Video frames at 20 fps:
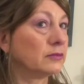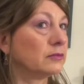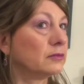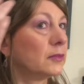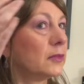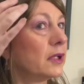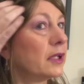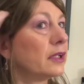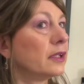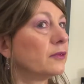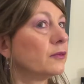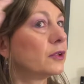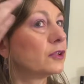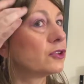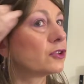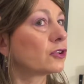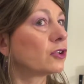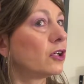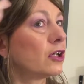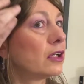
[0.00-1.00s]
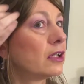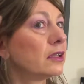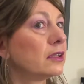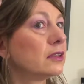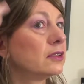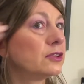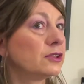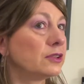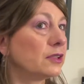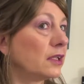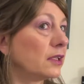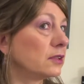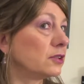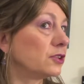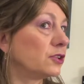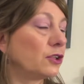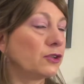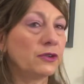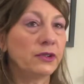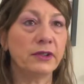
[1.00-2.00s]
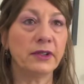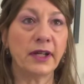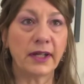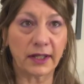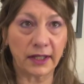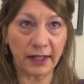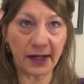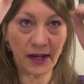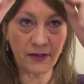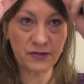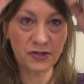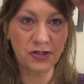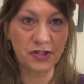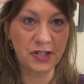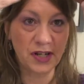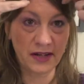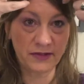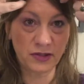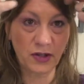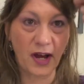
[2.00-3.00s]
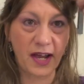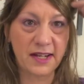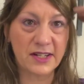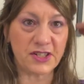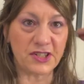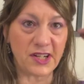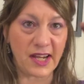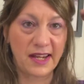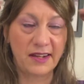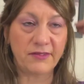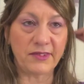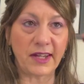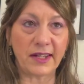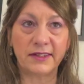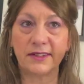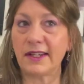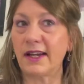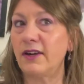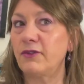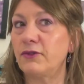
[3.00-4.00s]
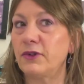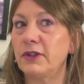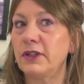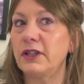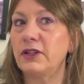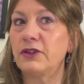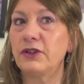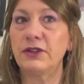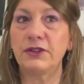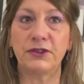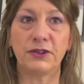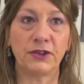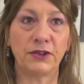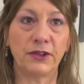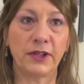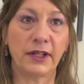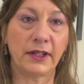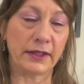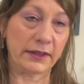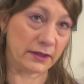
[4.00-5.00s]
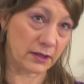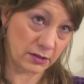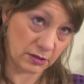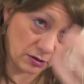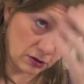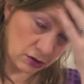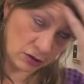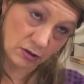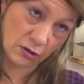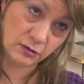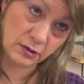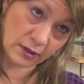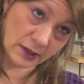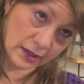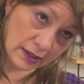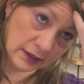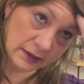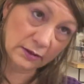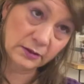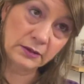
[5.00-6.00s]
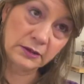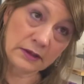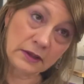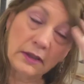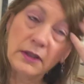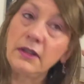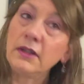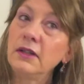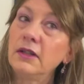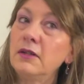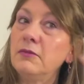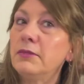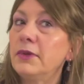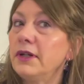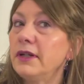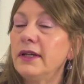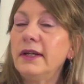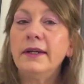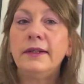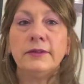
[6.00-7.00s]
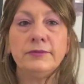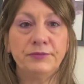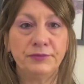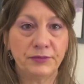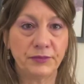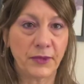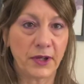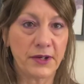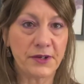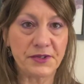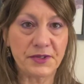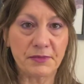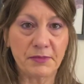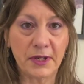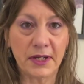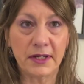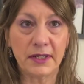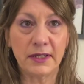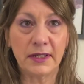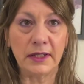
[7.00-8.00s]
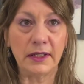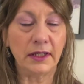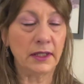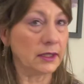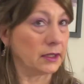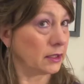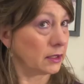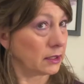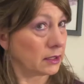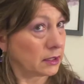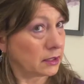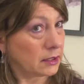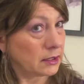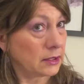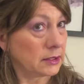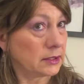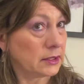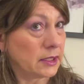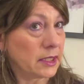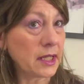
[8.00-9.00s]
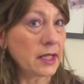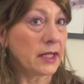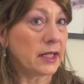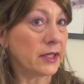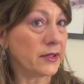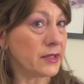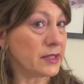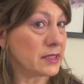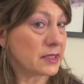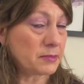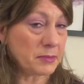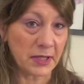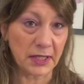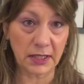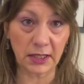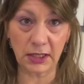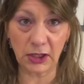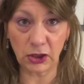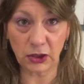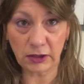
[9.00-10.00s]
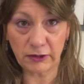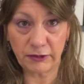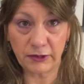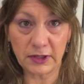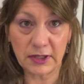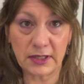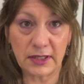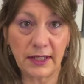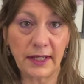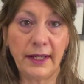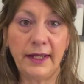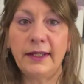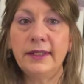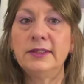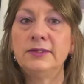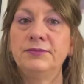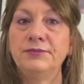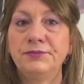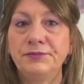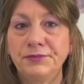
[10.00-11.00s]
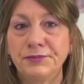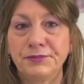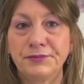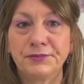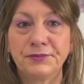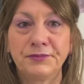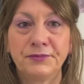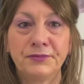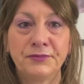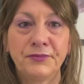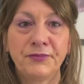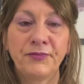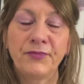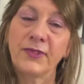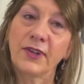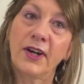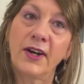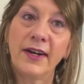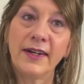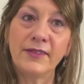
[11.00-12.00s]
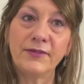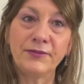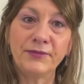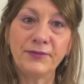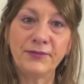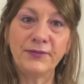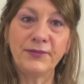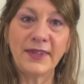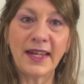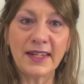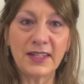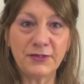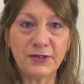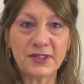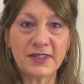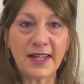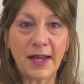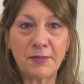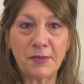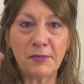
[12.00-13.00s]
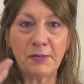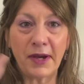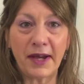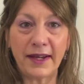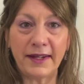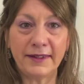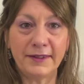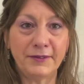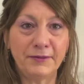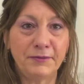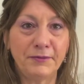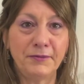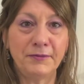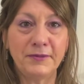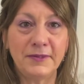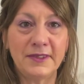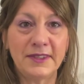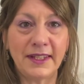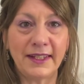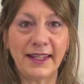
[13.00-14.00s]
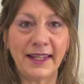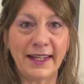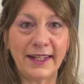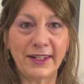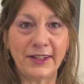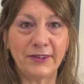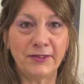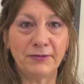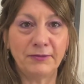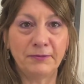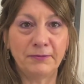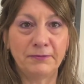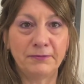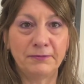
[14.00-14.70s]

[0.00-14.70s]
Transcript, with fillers: my, what you call it, is not showing. I gotta have to shave, so I shave that down really good so that it doesn't show a lot. But yeah, here's my, here is my look for today. All right, thanks for stopping by. See you later.